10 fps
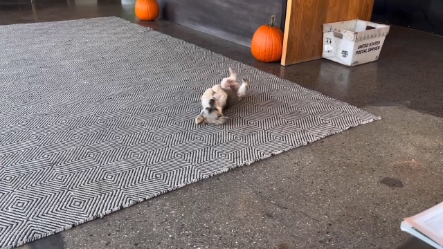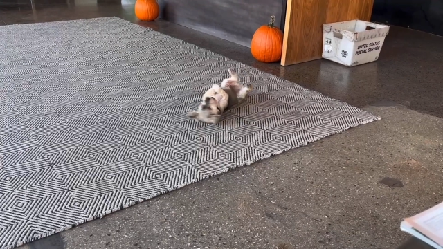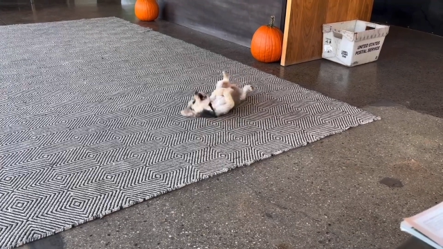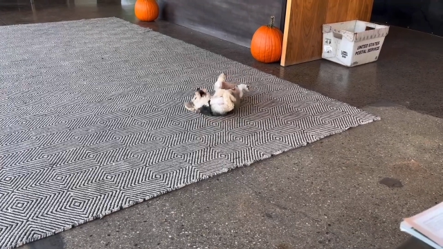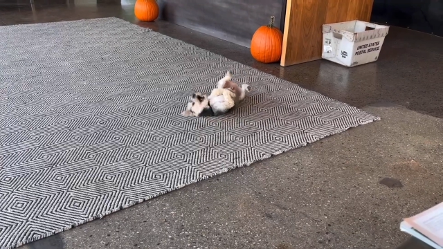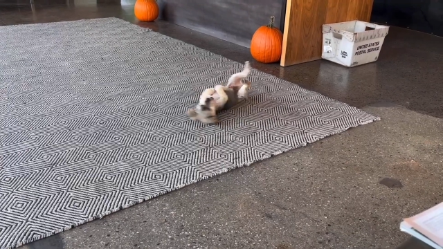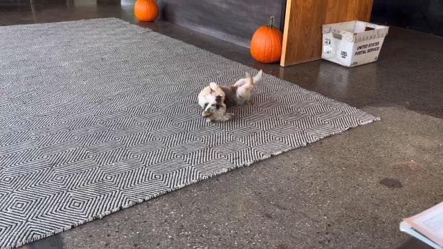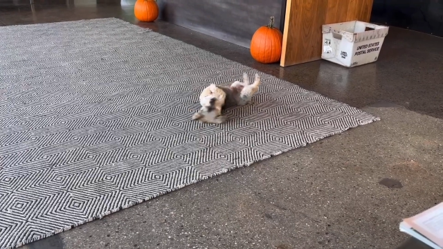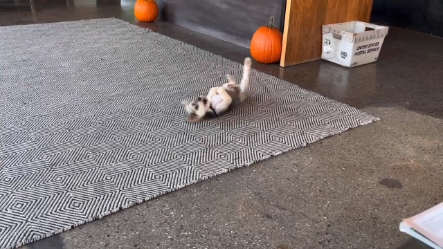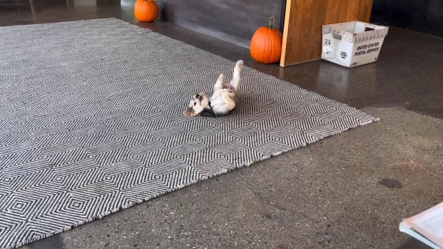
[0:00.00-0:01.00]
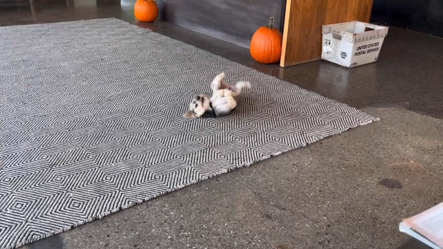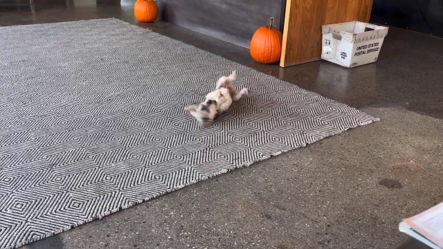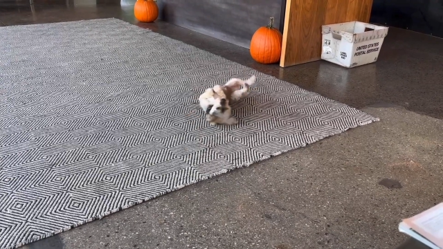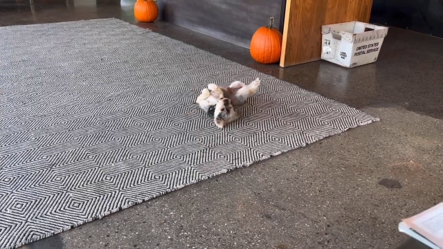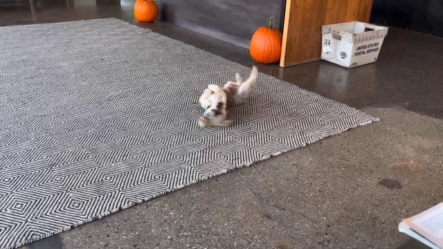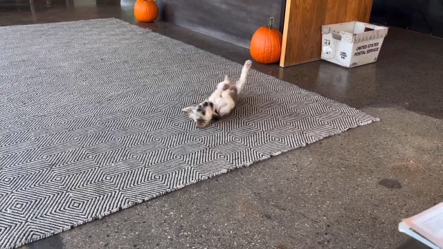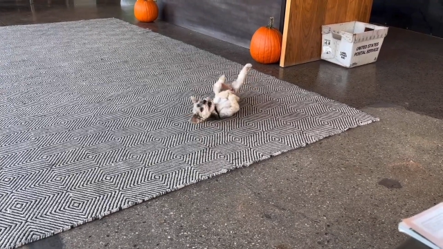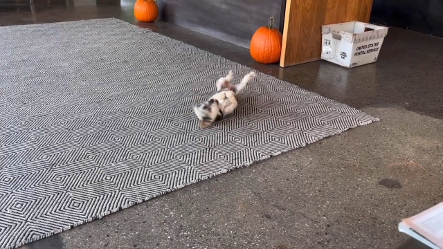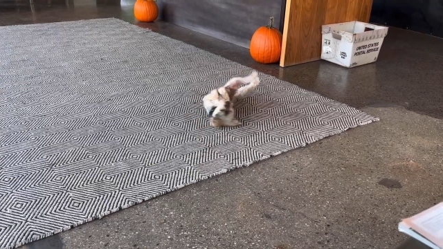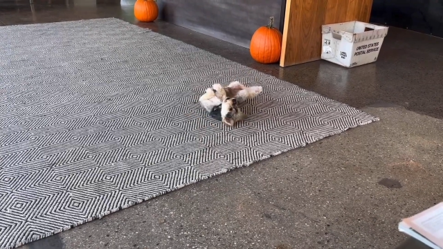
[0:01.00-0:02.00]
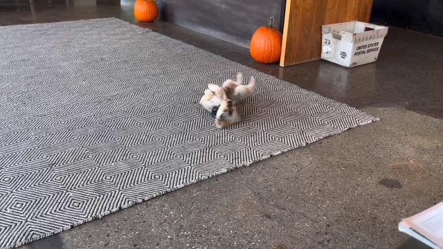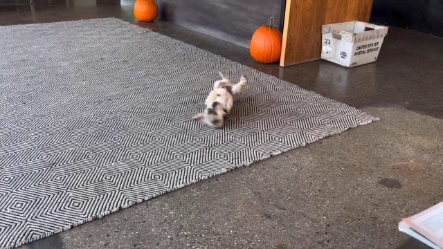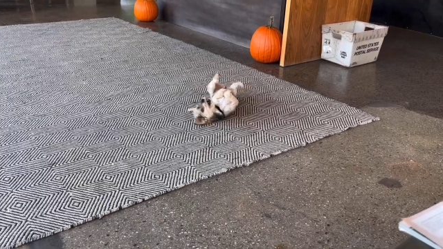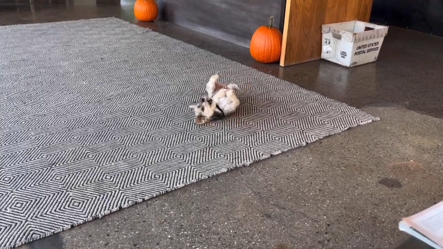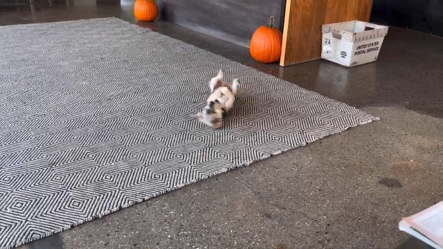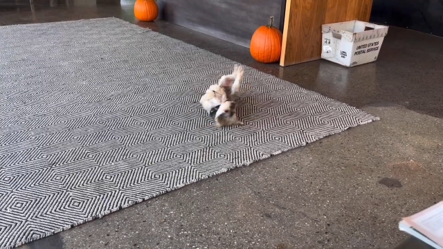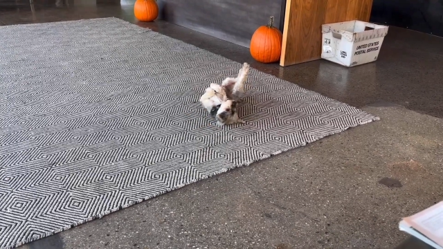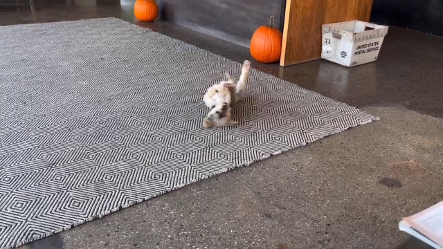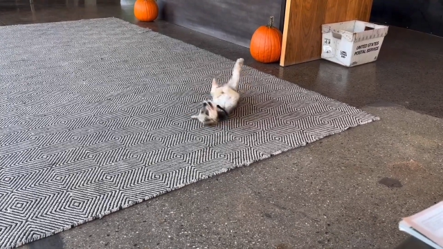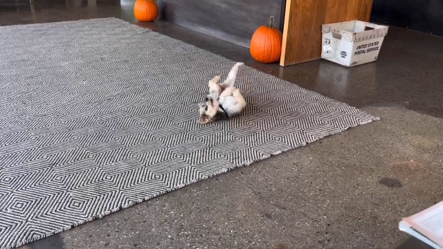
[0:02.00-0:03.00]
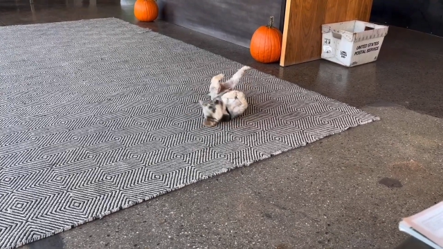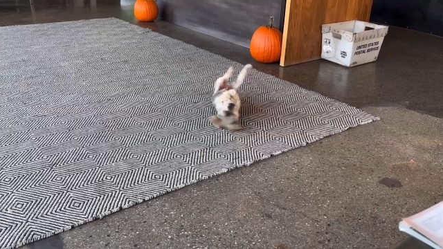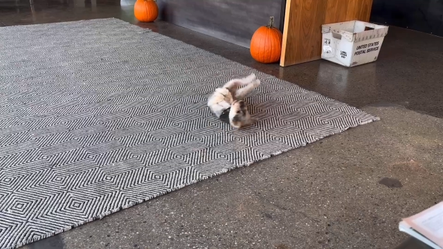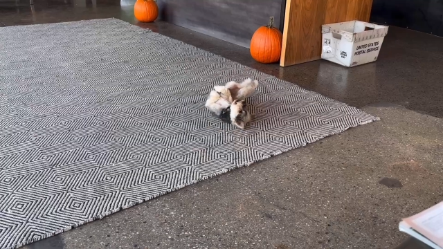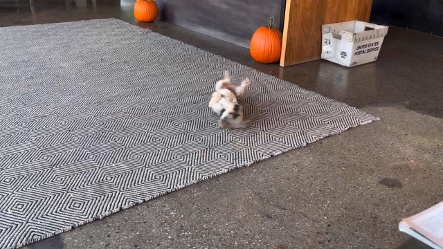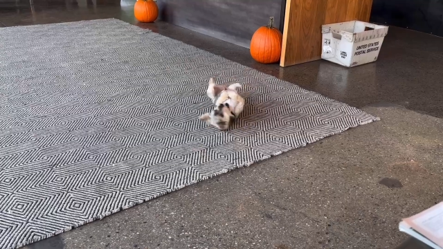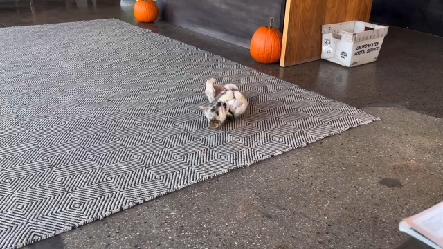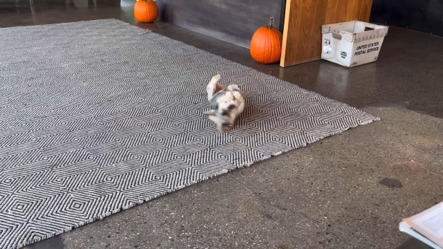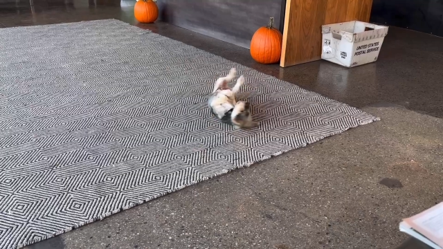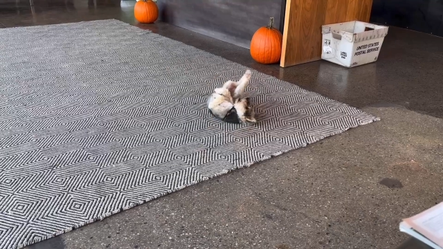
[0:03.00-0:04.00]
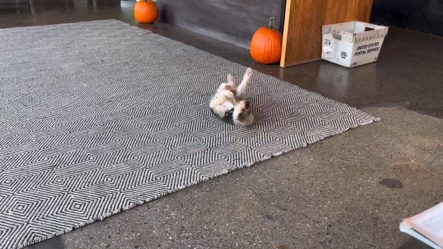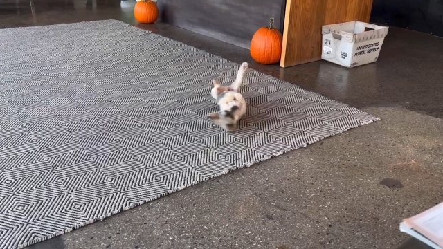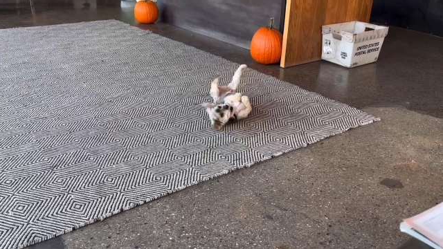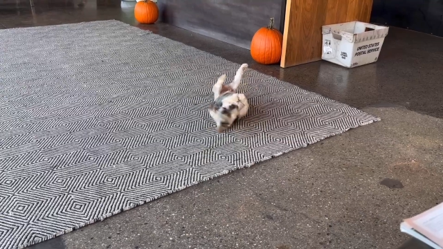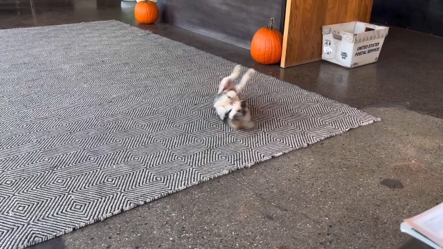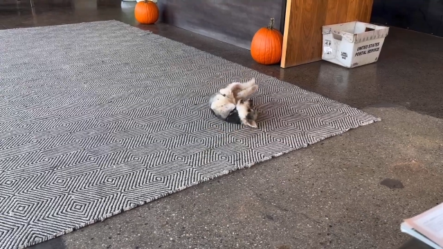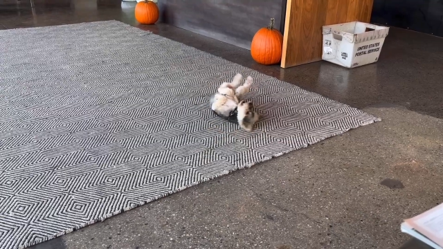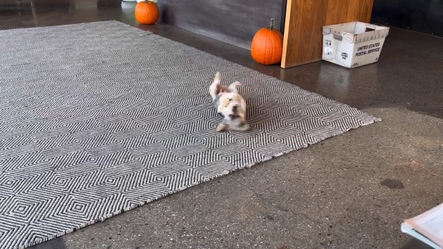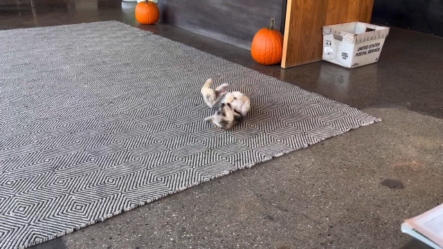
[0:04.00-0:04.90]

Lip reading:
[unreadable: no face in view]